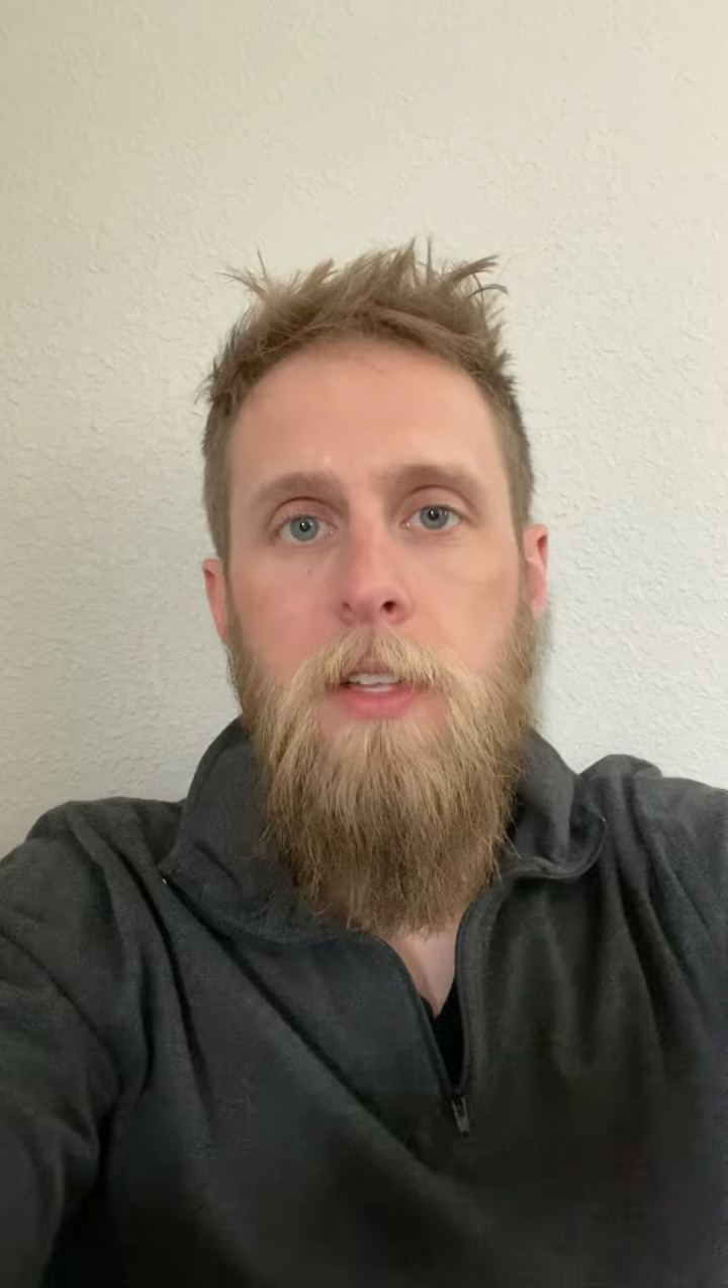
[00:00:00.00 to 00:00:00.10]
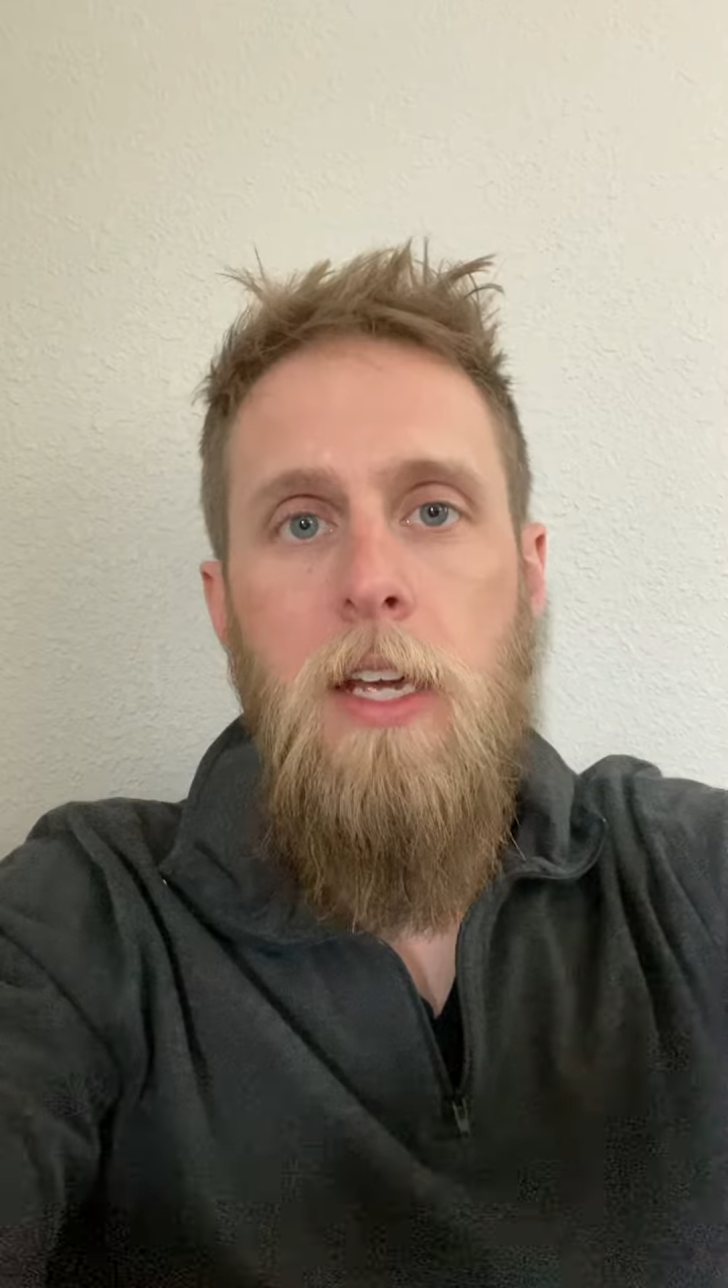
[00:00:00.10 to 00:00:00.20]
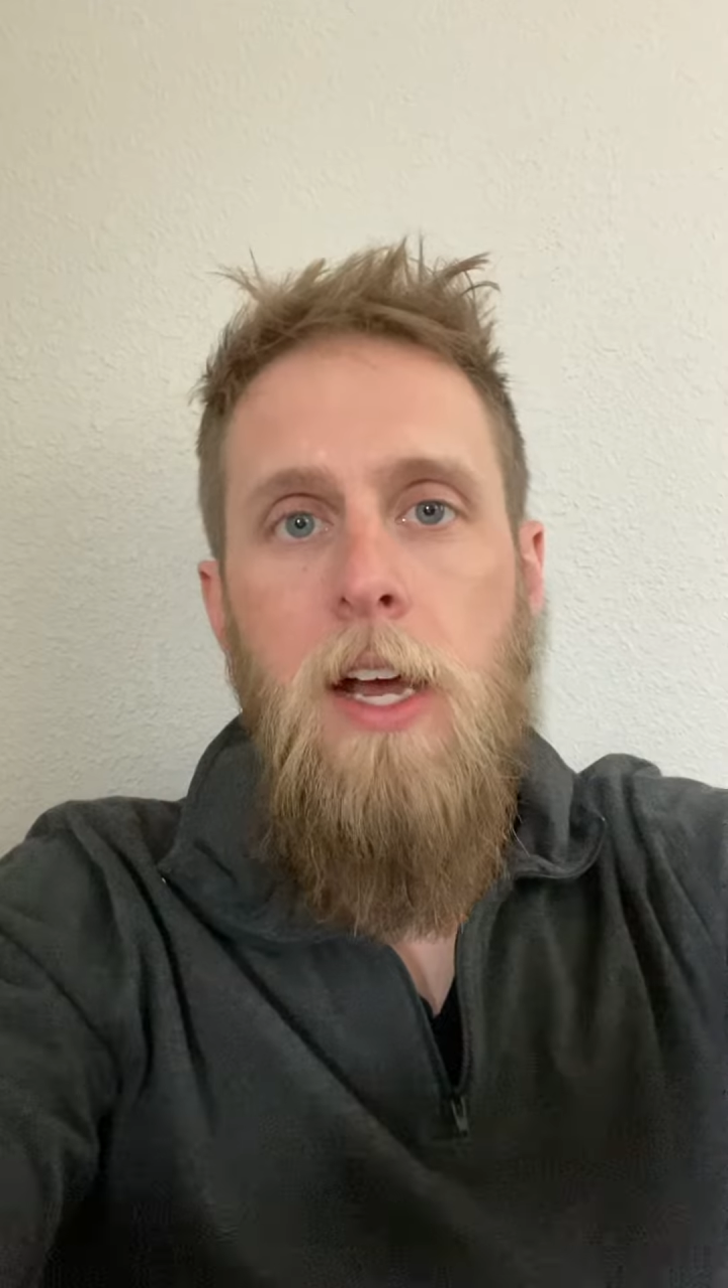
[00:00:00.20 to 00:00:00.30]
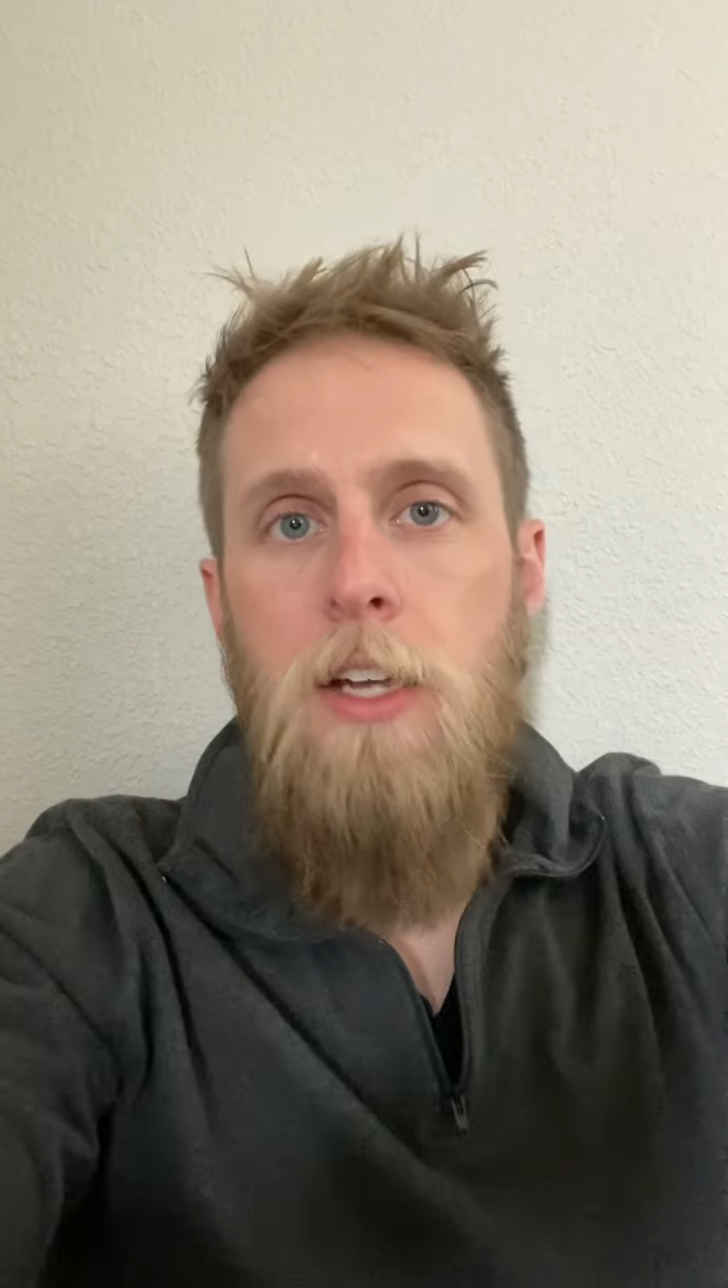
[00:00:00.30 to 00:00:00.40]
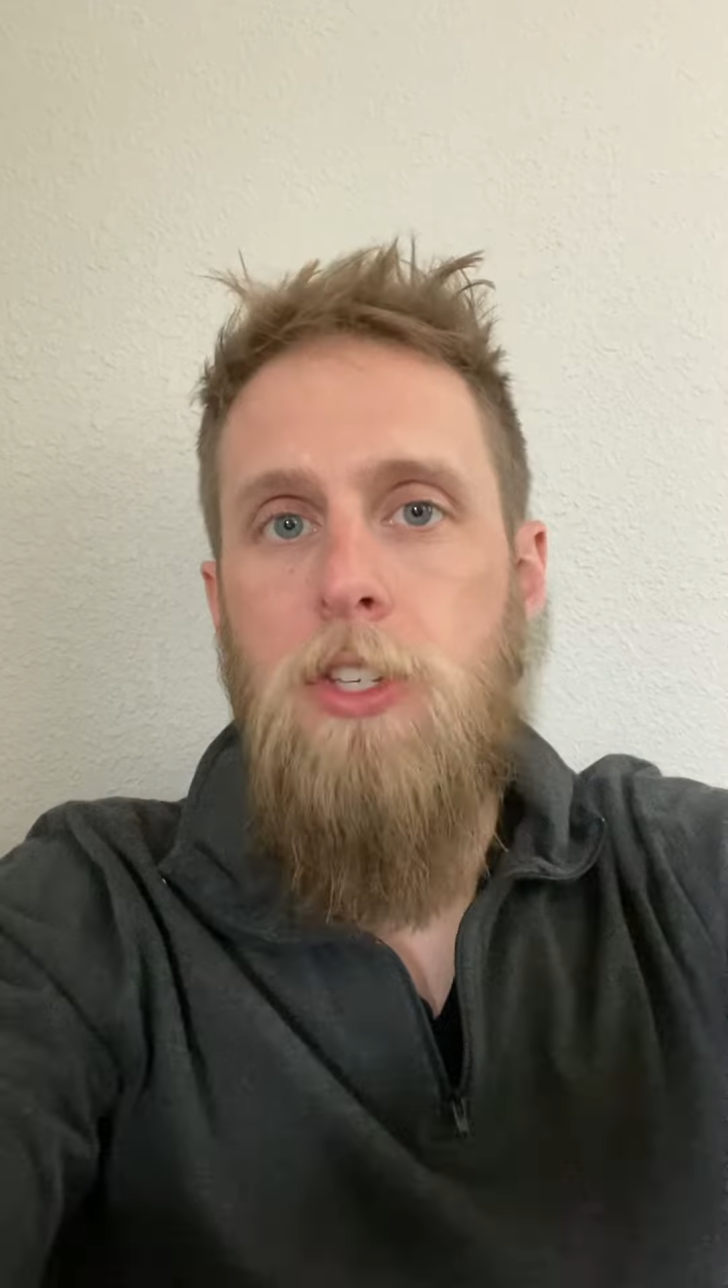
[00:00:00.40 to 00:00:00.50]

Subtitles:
that God